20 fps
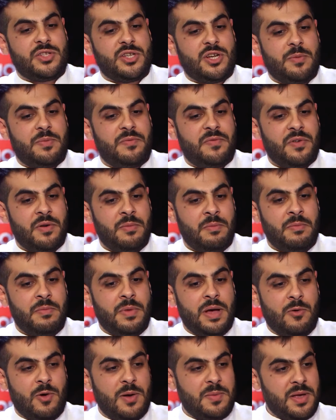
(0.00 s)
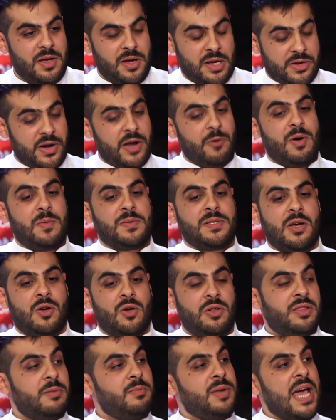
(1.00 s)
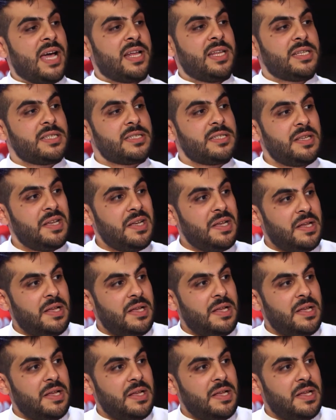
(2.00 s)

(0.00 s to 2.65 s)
the script from a great website called The Blacklist,